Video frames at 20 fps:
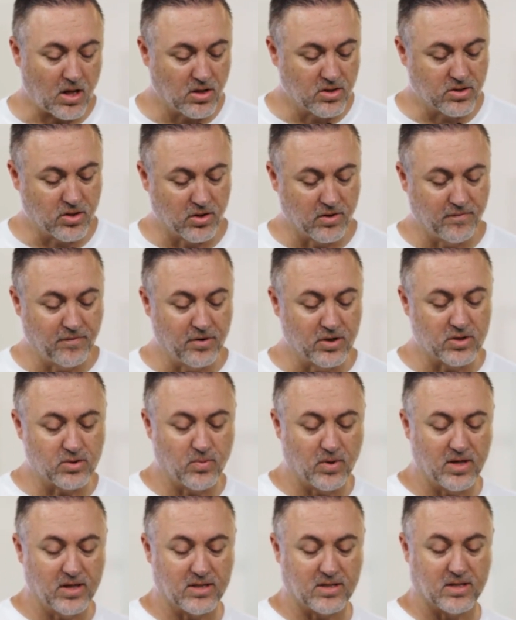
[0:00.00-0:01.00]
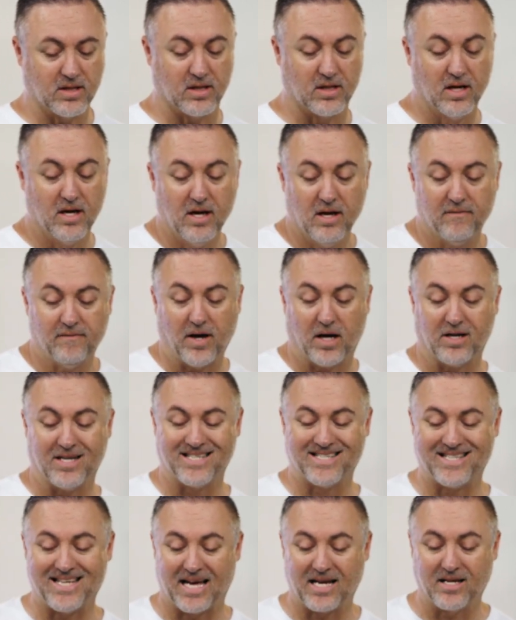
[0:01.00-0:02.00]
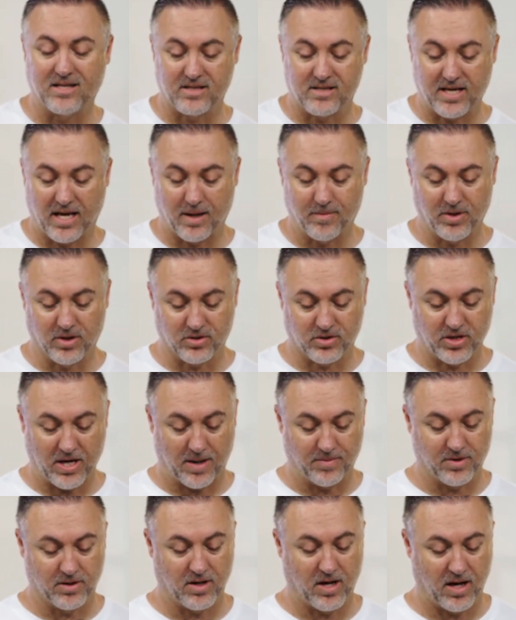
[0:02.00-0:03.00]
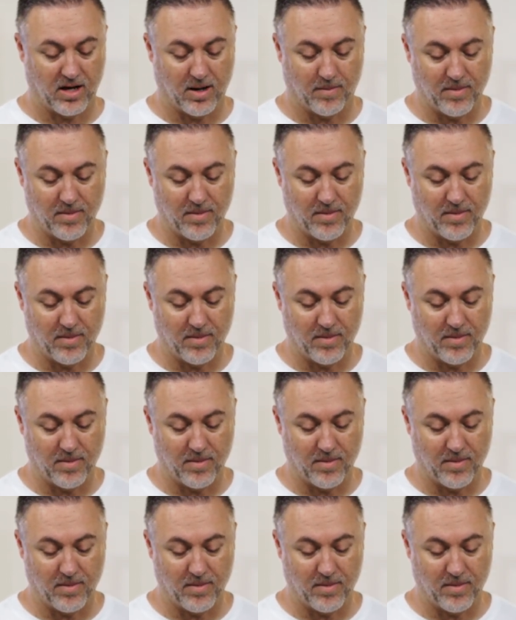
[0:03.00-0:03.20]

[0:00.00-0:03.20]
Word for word: So the first one is found in 2 Samuel chapter 9.